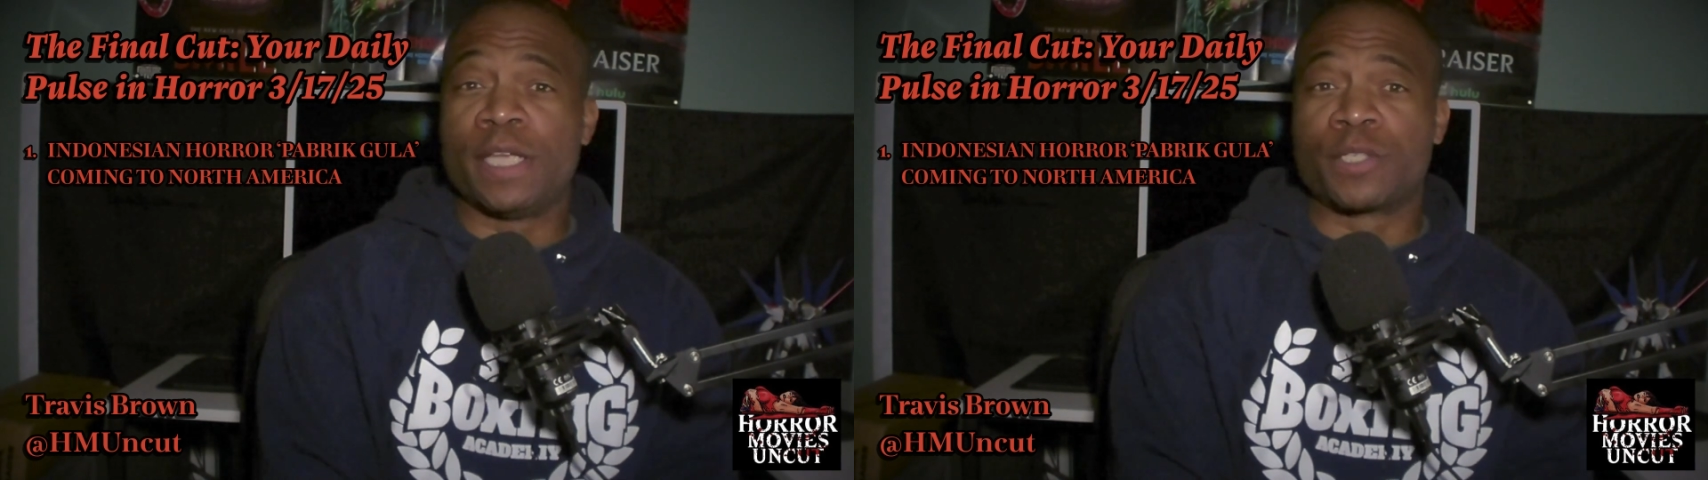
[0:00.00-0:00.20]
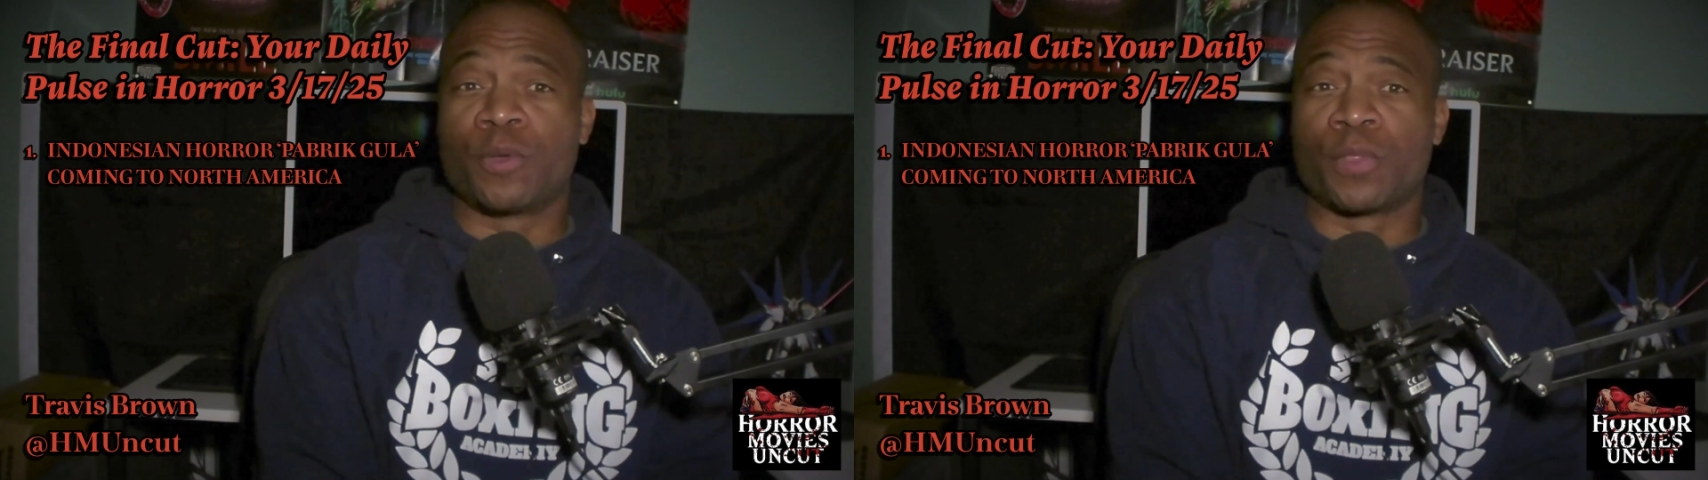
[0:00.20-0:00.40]

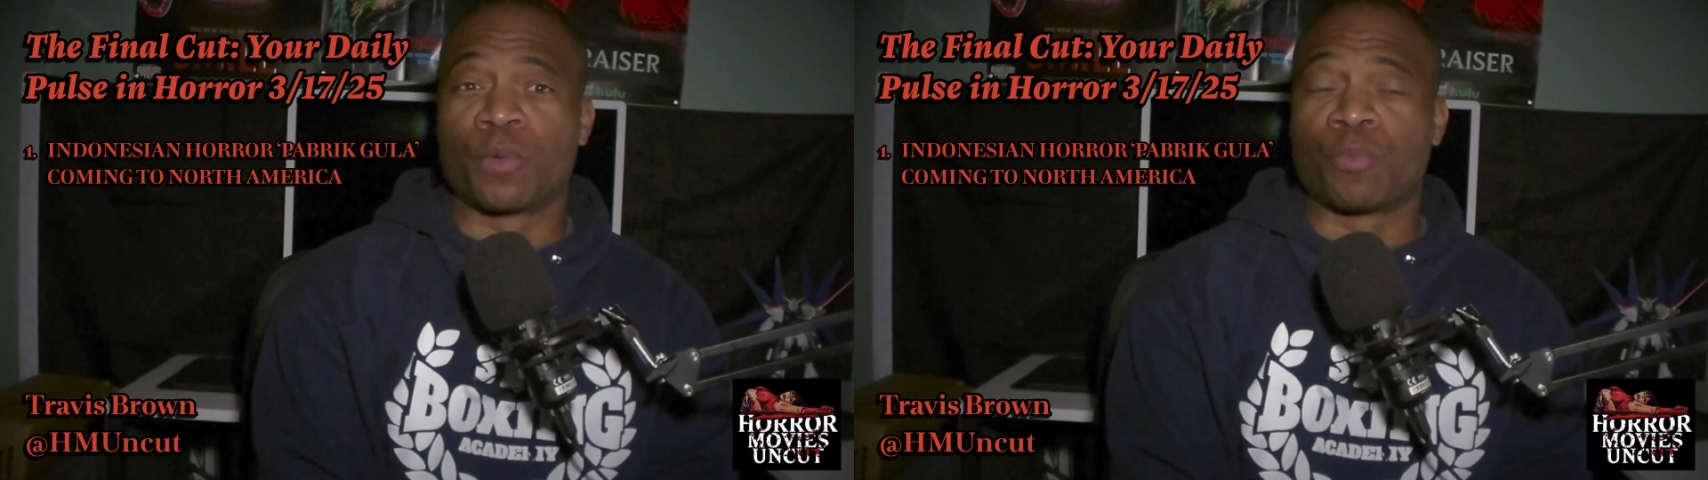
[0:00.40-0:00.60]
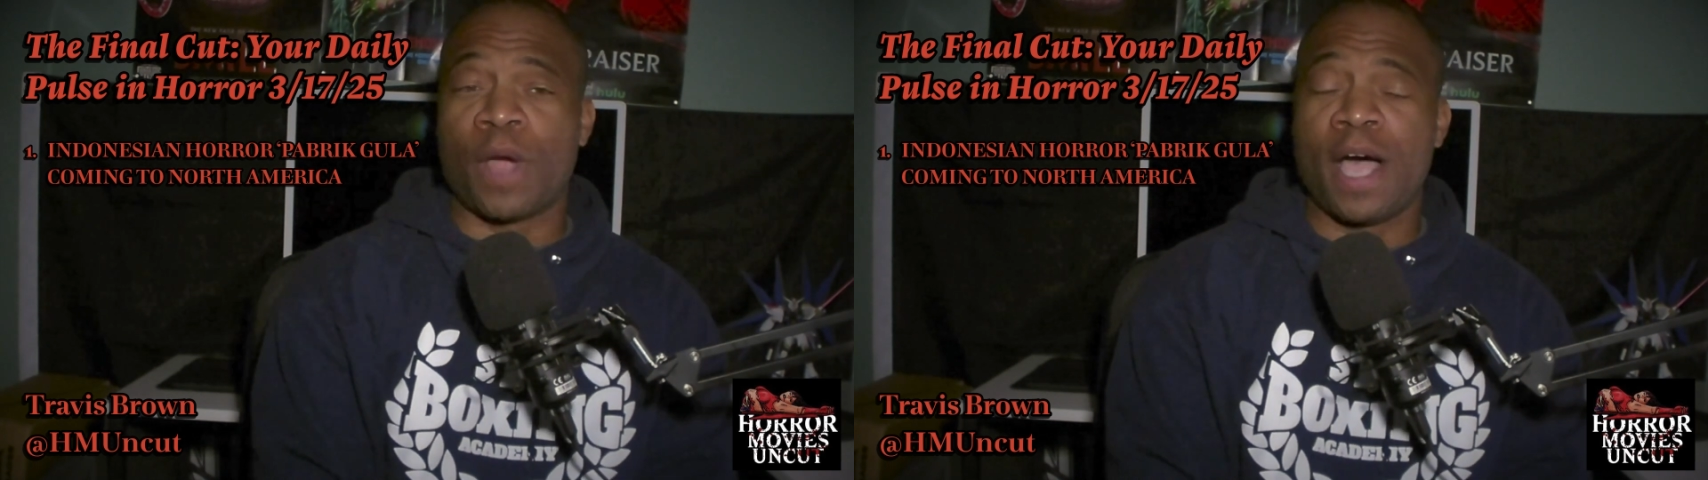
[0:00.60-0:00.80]
on the
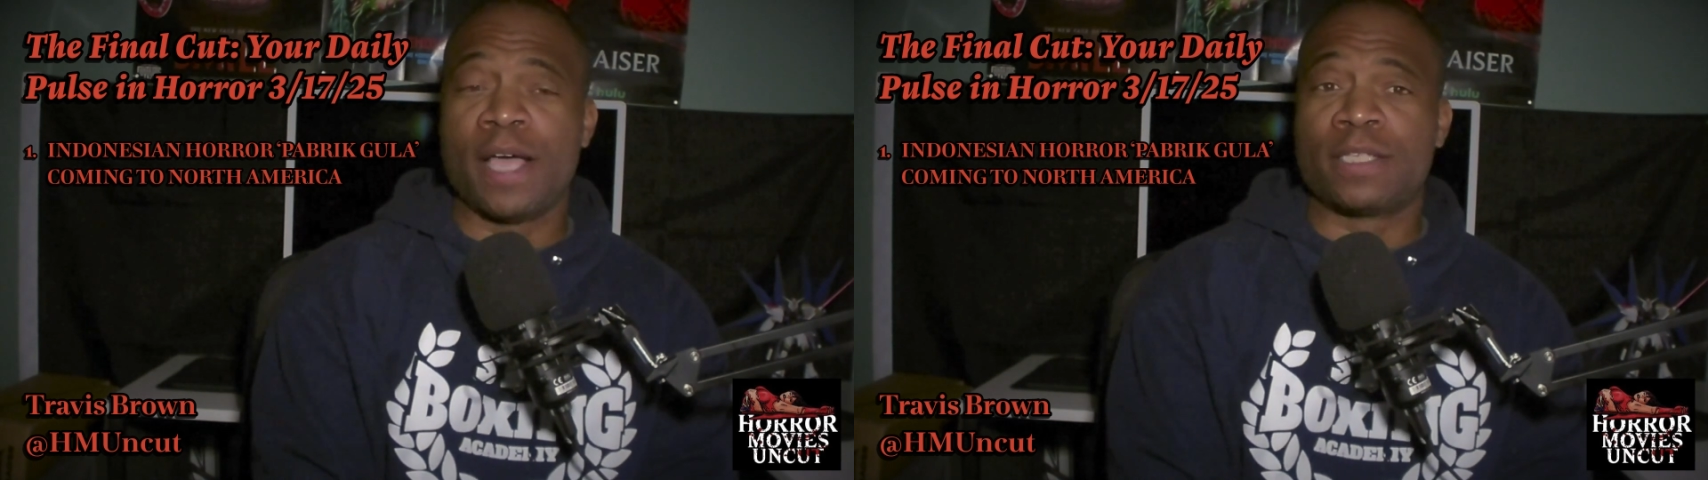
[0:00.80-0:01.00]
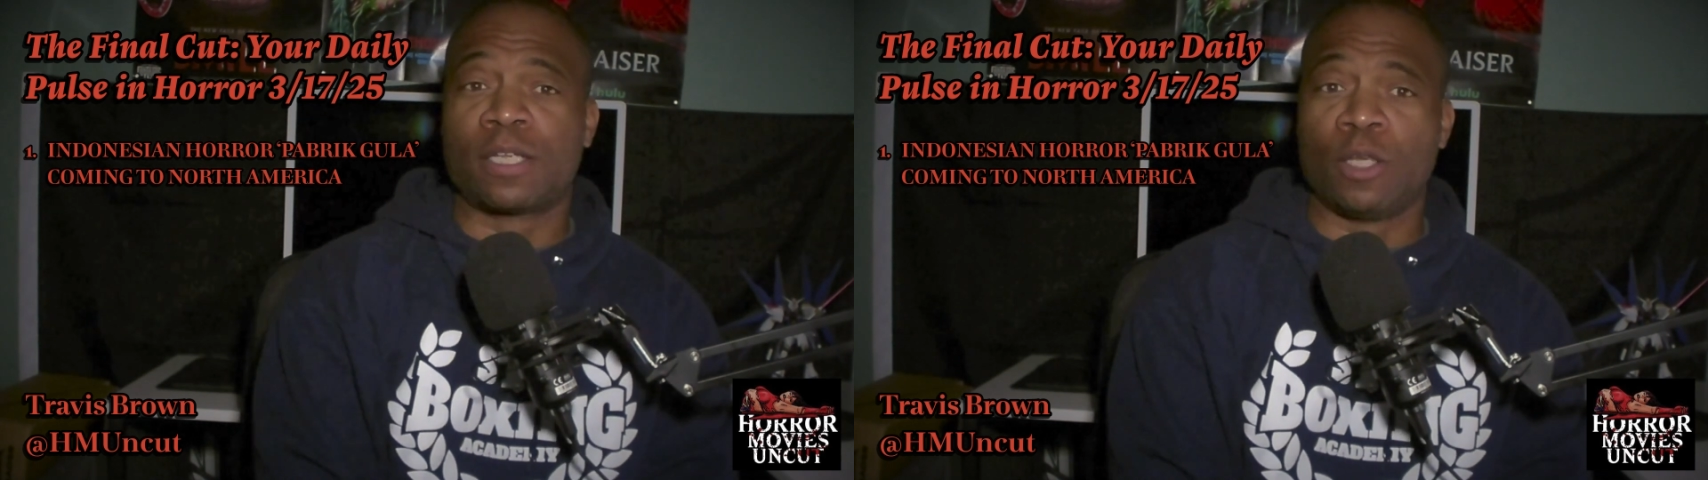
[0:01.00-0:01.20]

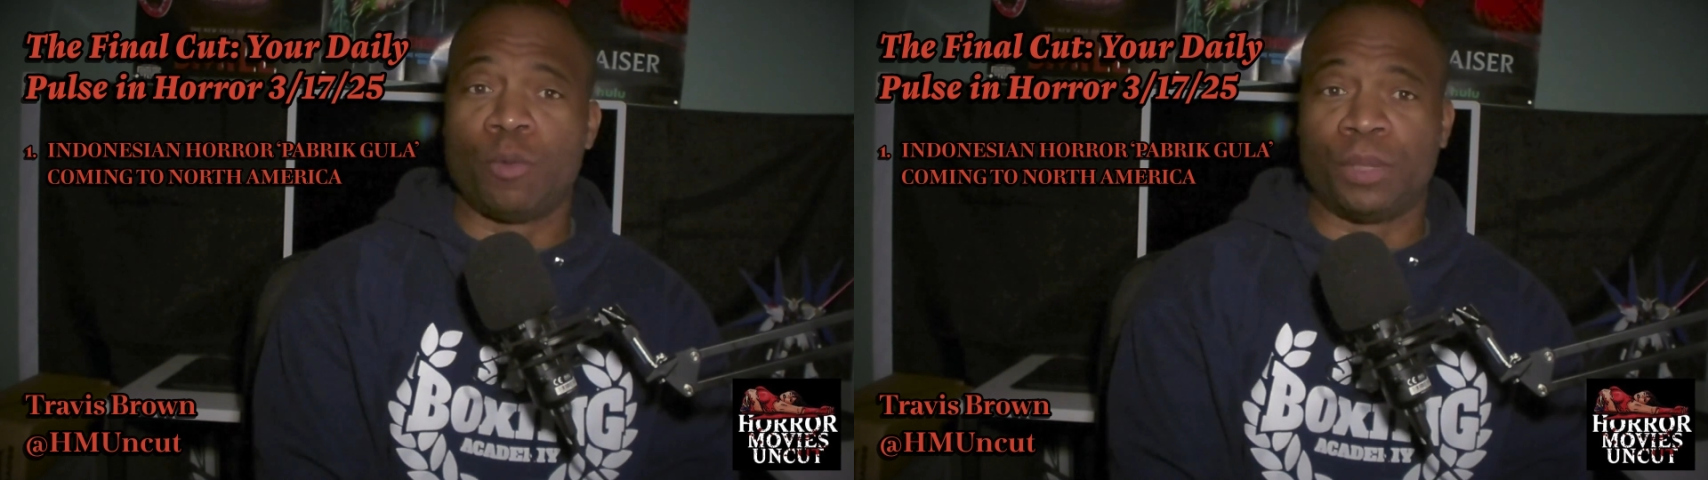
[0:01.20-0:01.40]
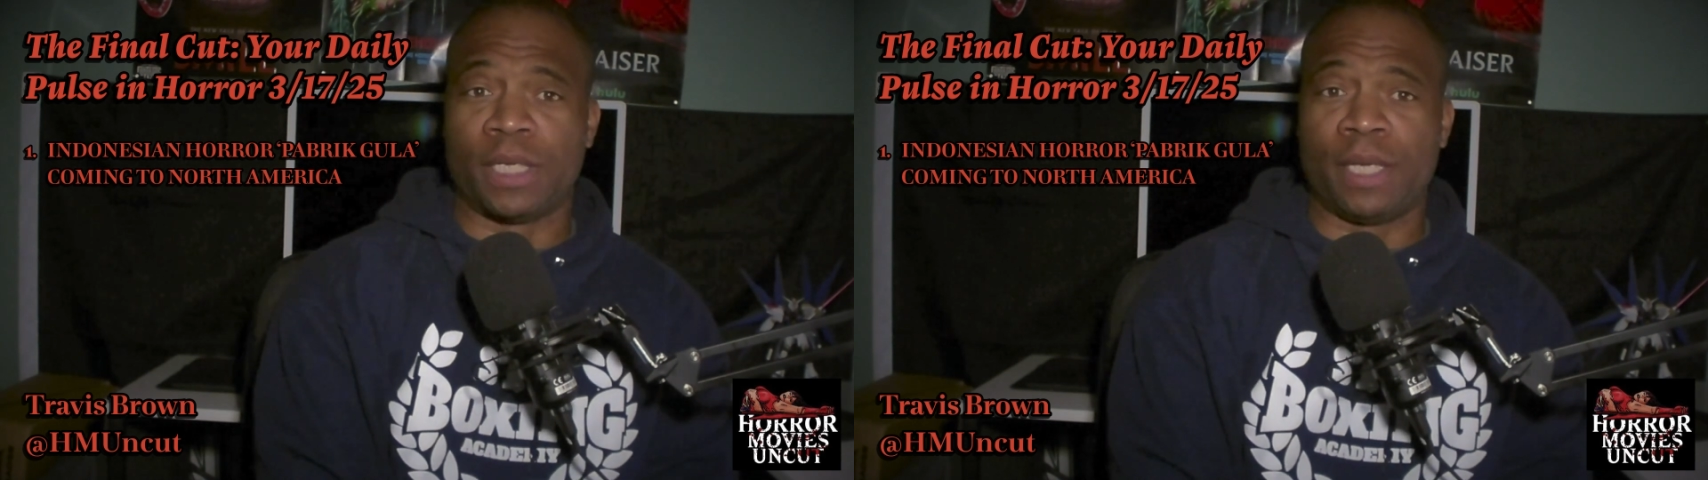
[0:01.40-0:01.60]
rise
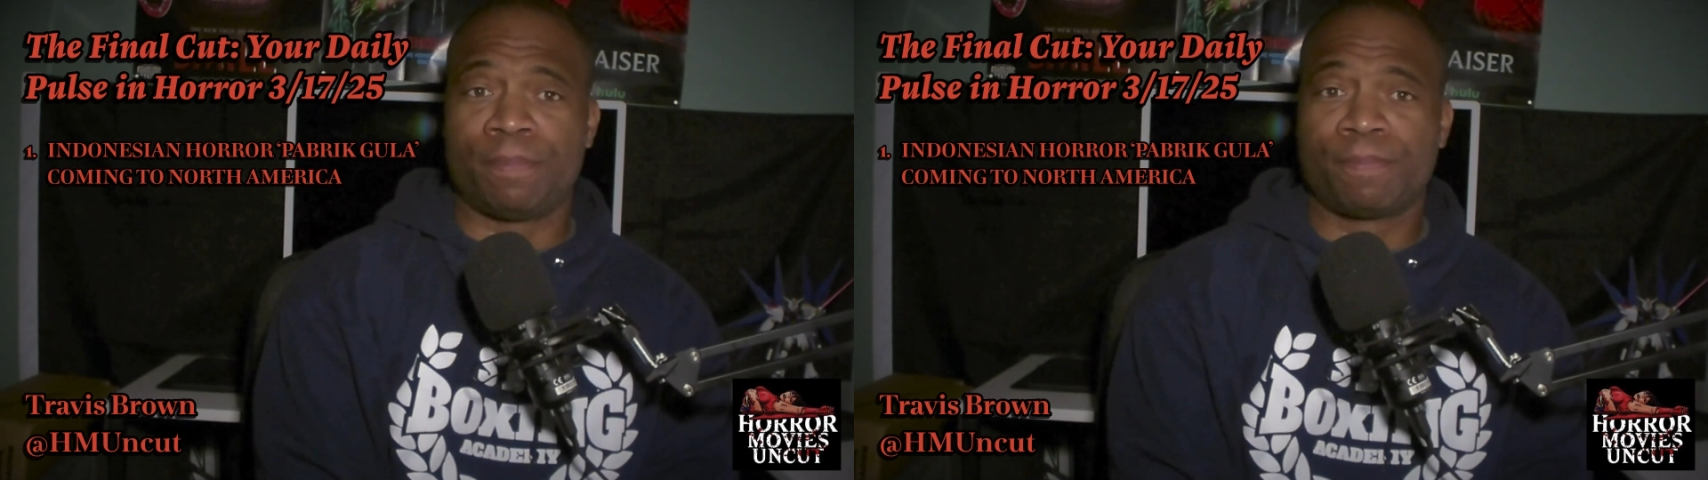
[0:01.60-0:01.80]
globally.